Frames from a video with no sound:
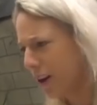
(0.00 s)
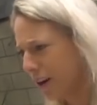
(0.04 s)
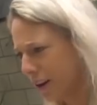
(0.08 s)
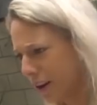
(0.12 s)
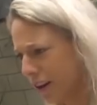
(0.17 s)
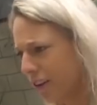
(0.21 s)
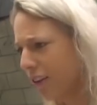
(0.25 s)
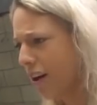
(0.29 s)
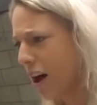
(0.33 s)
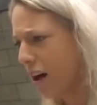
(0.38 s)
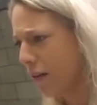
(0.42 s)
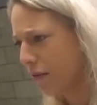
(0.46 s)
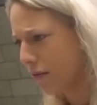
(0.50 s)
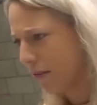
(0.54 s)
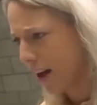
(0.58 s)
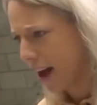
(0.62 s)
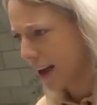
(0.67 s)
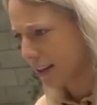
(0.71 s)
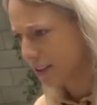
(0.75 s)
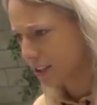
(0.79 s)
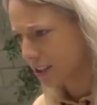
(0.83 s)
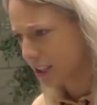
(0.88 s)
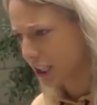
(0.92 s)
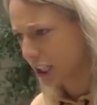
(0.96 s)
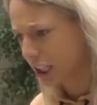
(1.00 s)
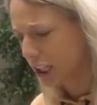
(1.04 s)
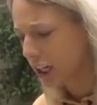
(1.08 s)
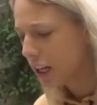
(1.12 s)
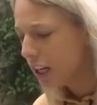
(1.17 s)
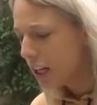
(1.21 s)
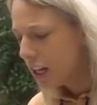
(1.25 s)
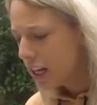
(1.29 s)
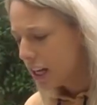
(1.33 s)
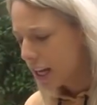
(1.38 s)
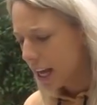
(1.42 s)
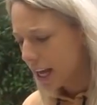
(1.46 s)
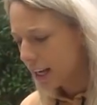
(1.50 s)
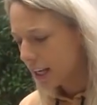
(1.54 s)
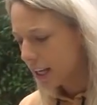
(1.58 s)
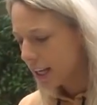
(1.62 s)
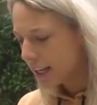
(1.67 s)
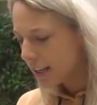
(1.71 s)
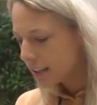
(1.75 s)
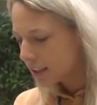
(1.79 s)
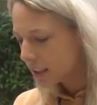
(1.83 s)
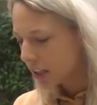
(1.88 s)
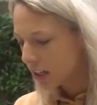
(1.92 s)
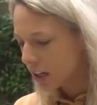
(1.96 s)
want a lot faster and
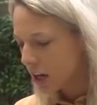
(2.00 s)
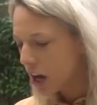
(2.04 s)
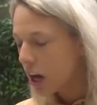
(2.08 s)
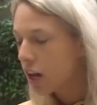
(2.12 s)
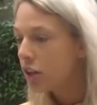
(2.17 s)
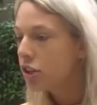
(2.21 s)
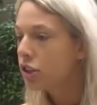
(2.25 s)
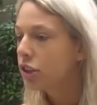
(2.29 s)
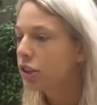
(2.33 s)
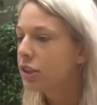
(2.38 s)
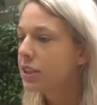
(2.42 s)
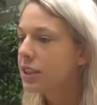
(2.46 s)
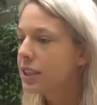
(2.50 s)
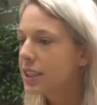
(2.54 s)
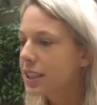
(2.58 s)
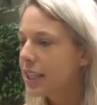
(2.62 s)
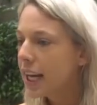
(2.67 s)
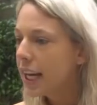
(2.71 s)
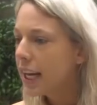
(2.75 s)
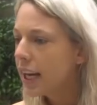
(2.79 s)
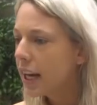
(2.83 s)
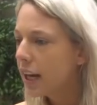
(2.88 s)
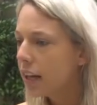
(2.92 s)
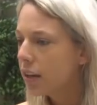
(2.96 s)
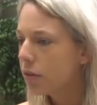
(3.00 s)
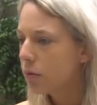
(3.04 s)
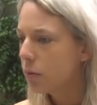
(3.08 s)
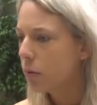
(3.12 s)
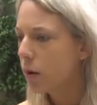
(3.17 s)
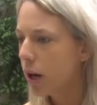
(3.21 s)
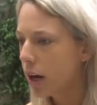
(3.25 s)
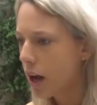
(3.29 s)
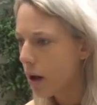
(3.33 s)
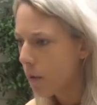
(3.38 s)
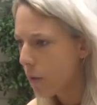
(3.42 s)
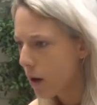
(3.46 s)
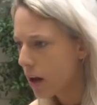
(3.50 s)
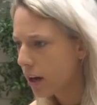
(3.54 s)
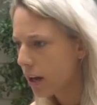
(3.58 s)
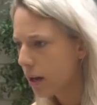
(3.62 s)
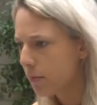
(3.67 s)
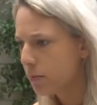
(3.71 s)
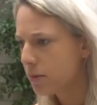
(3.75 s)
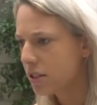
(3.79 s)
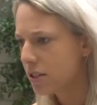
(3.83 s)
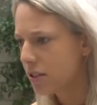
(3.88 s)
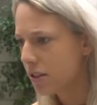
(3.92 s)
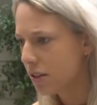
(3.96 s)
he's gonna understand what I want
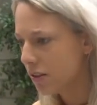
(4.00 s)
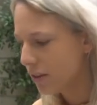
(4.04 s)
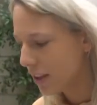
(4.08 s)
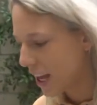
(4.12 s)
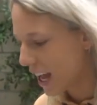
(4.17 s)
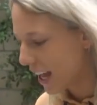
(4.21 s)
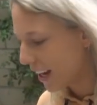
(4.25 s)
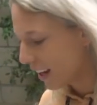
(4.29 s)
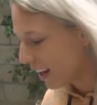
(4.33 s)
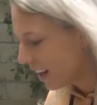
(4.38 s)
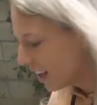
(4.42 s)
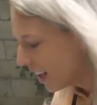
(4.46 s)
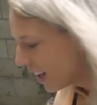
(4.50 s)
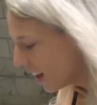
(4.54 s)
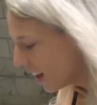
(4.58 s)
him to do then.